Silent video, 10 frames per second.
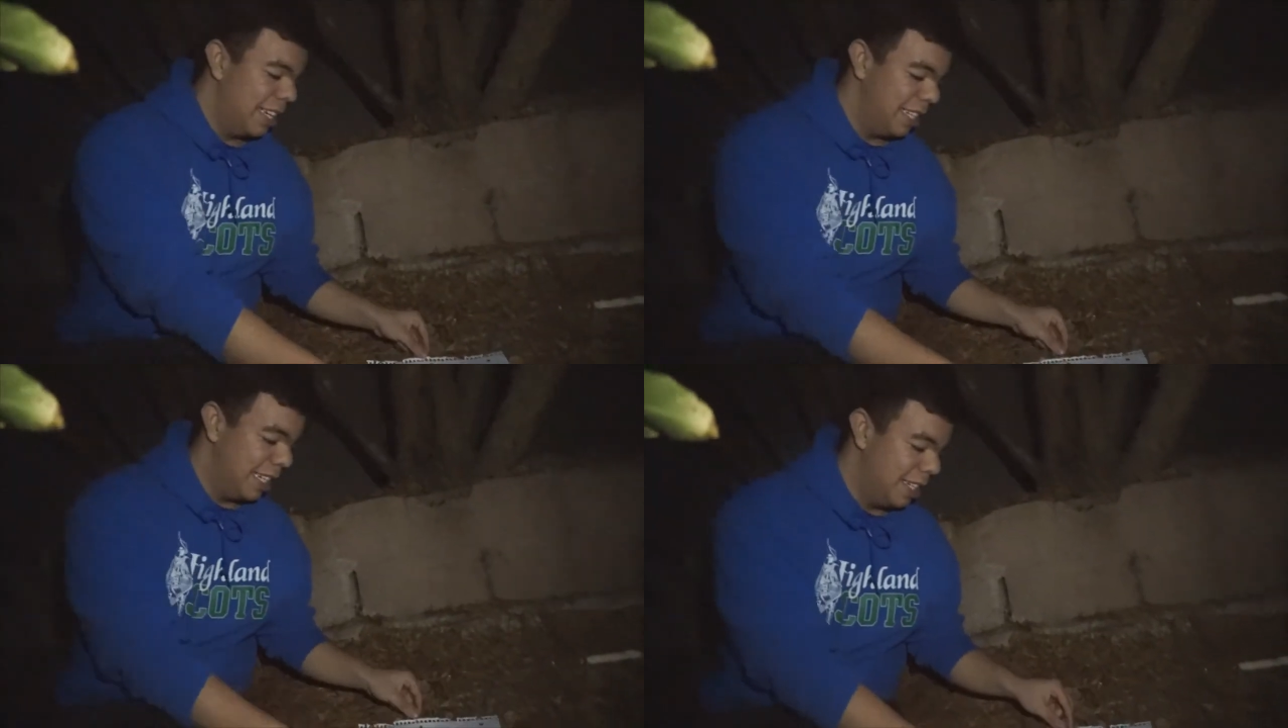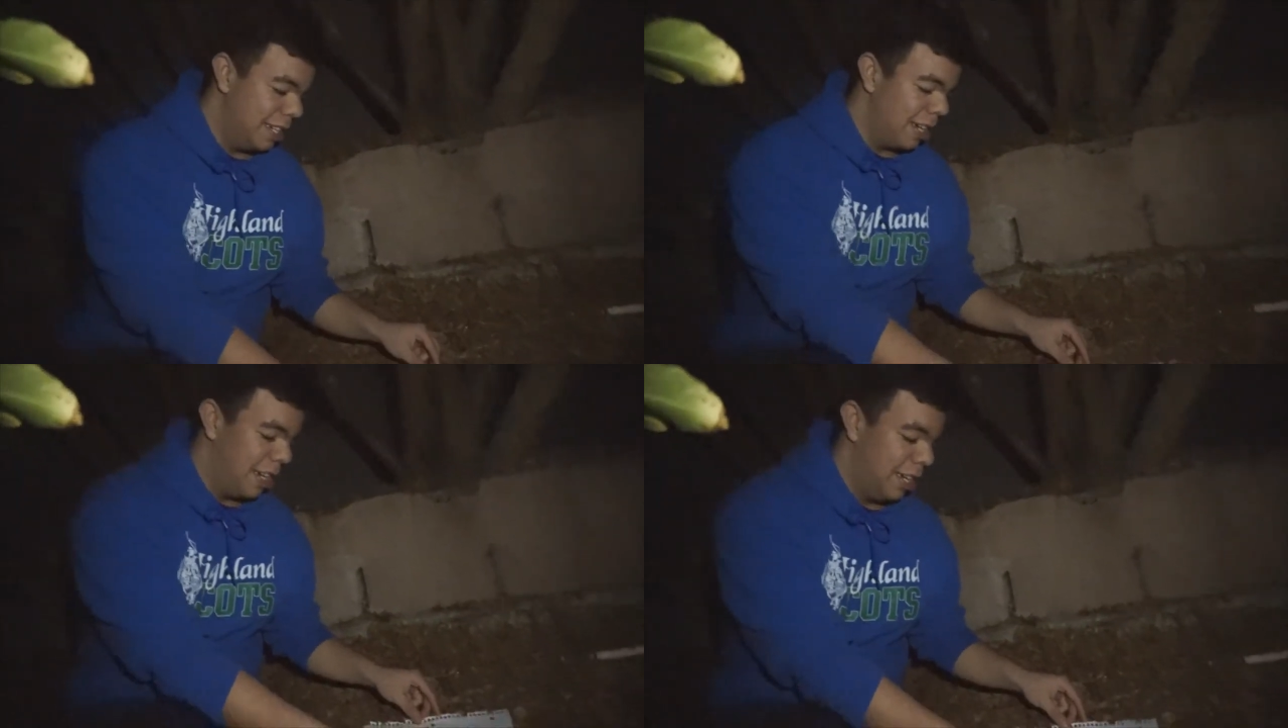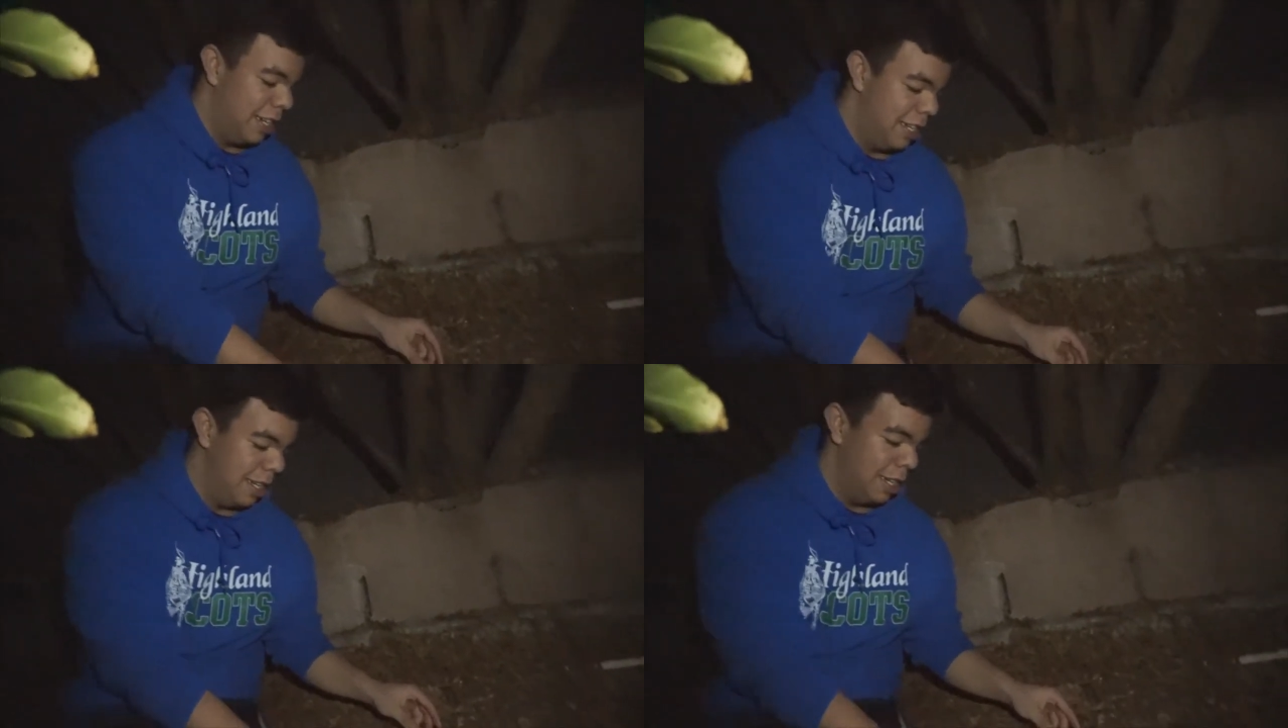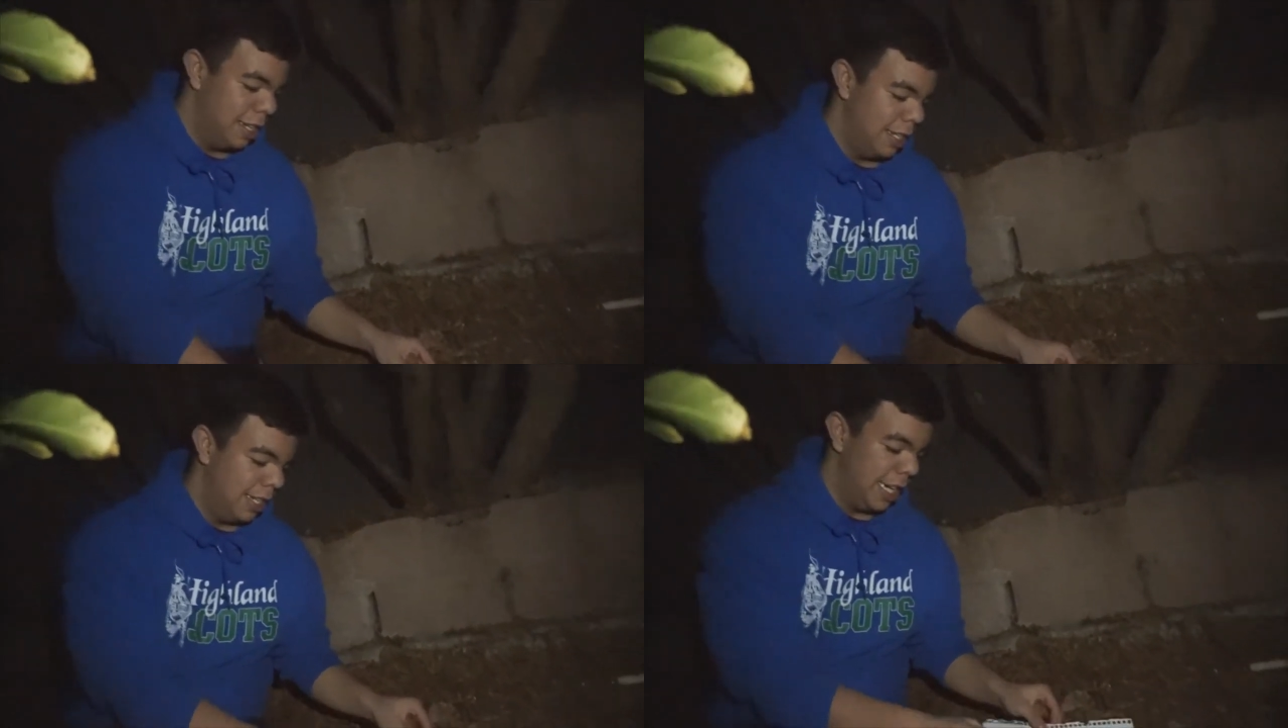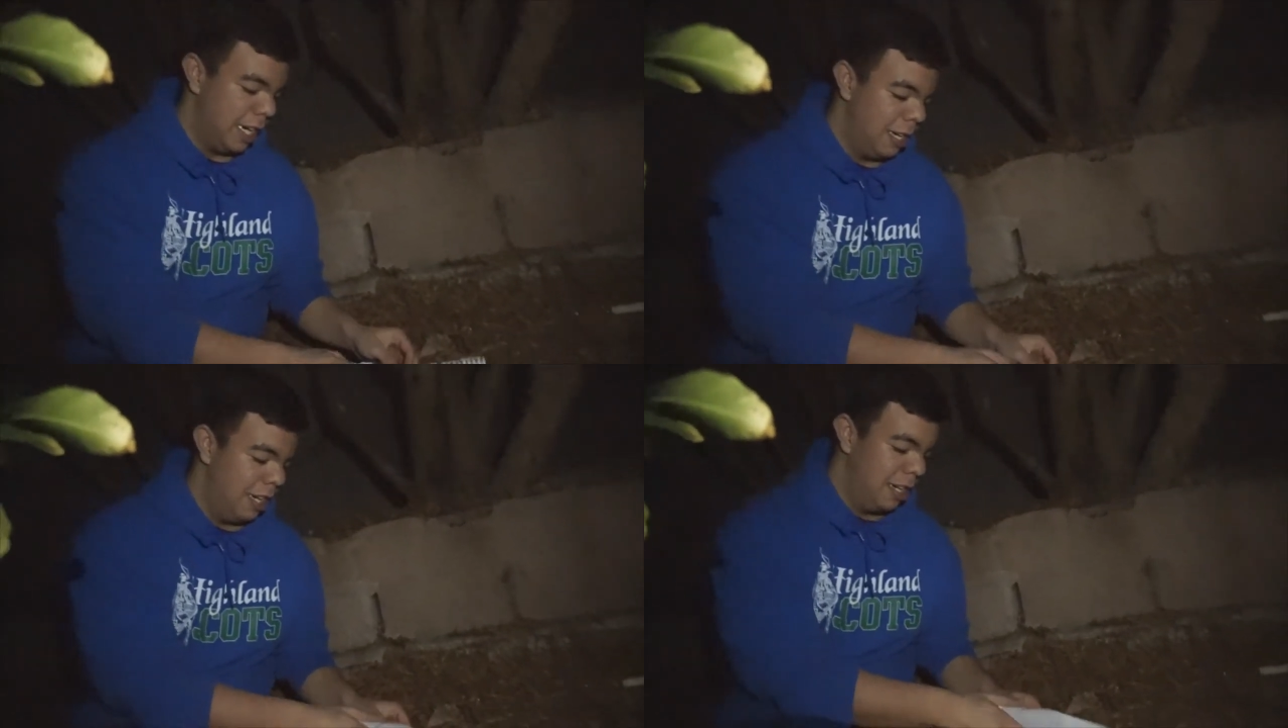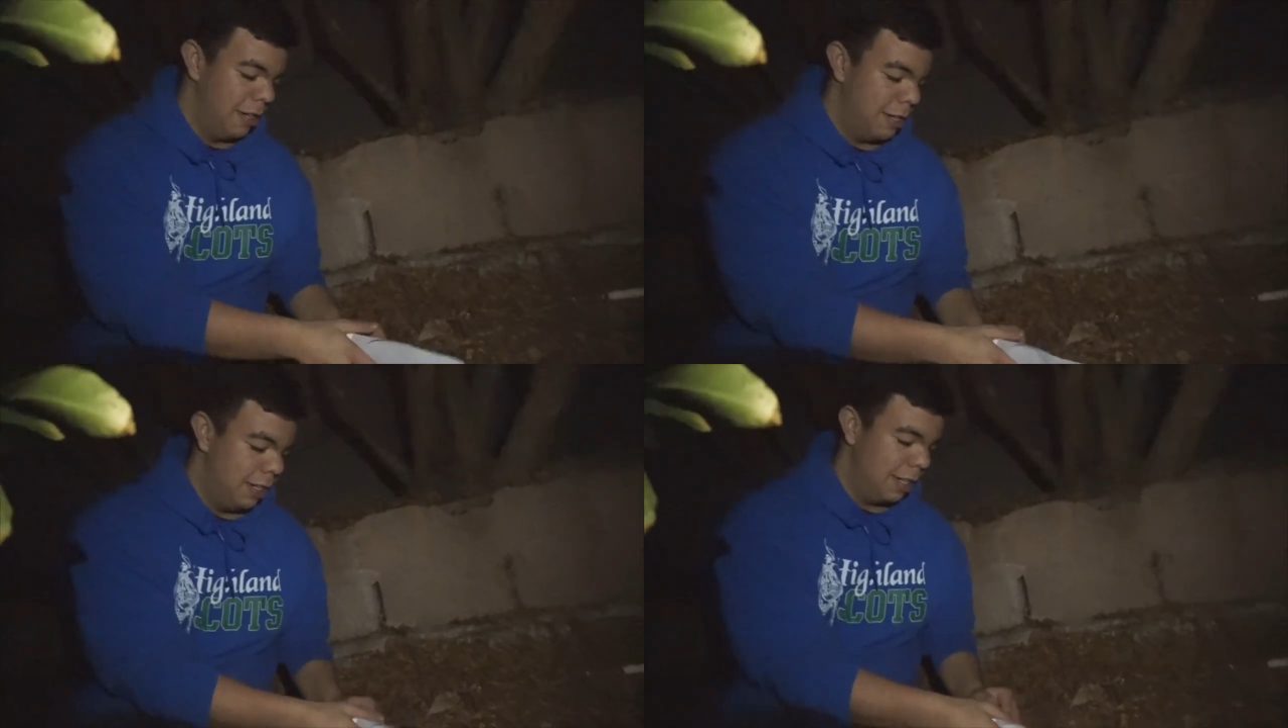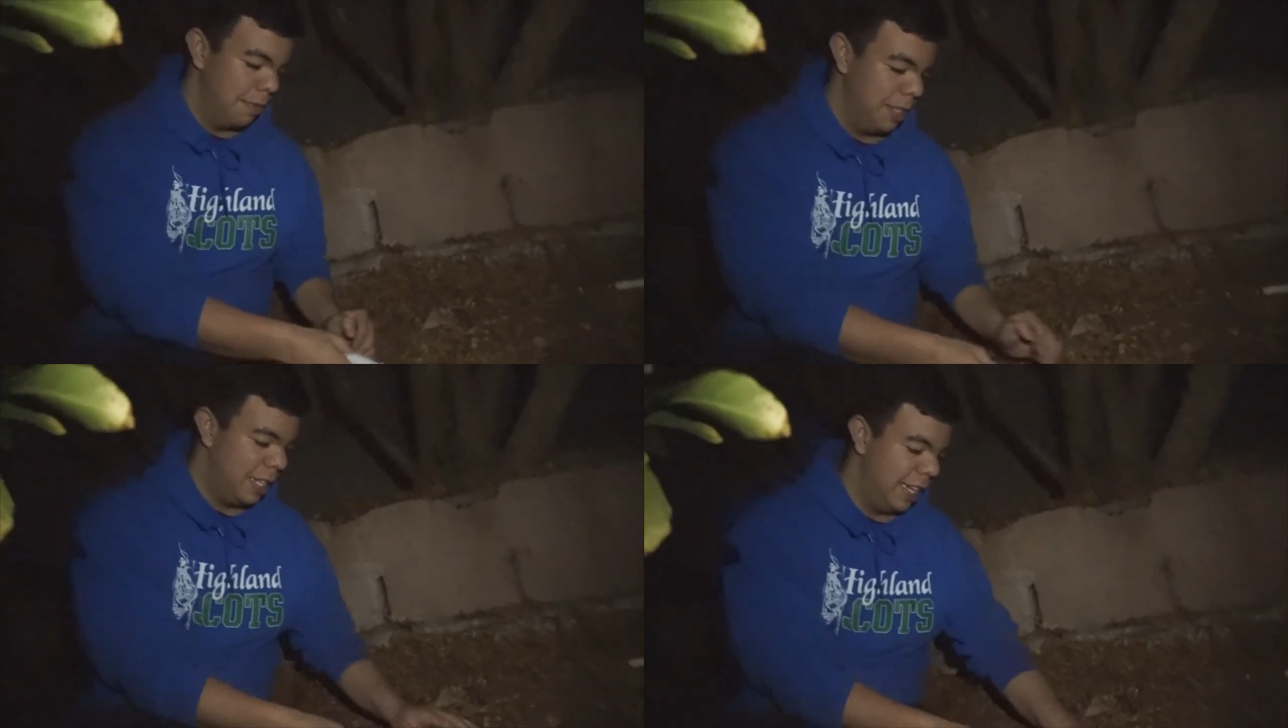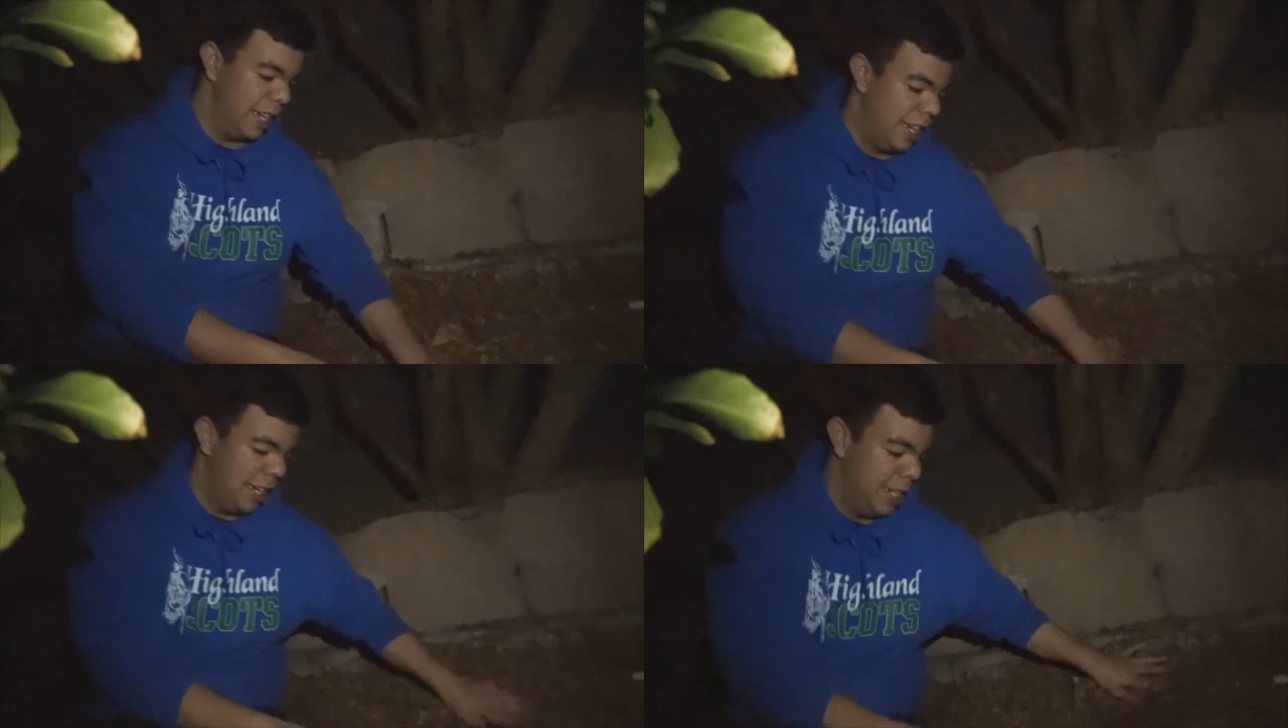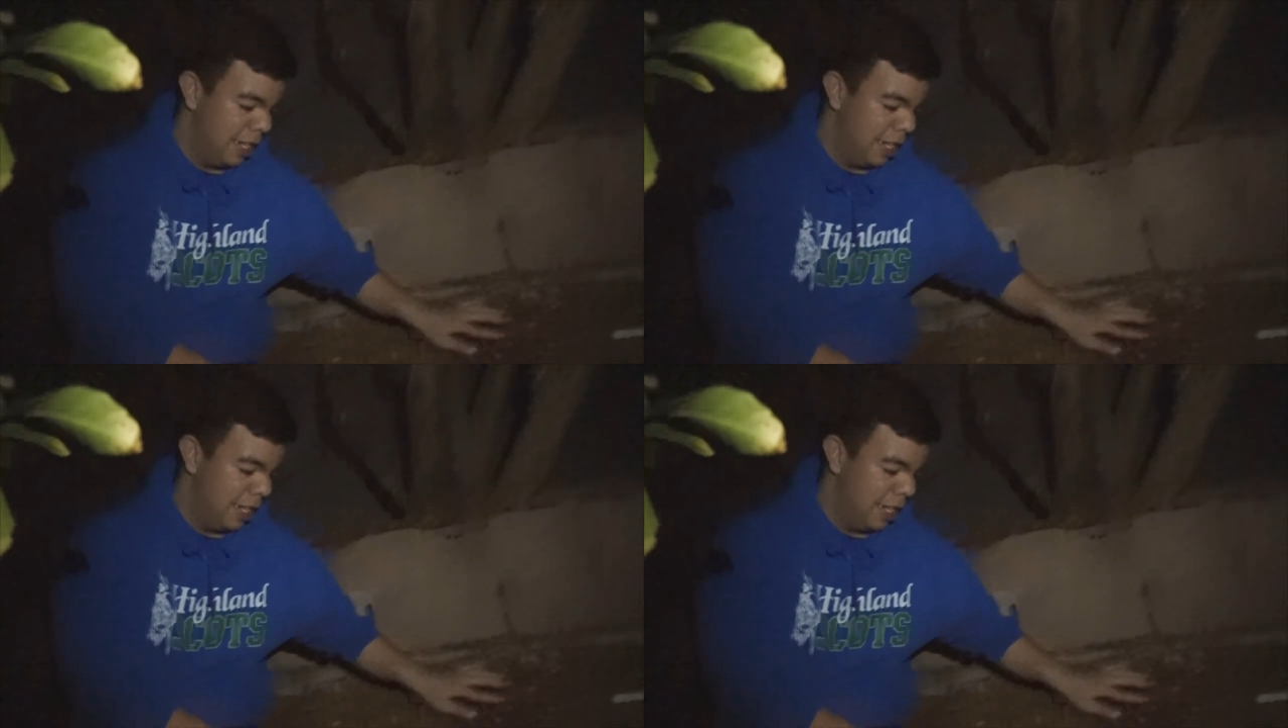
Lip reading: because it's not Santa or something like that?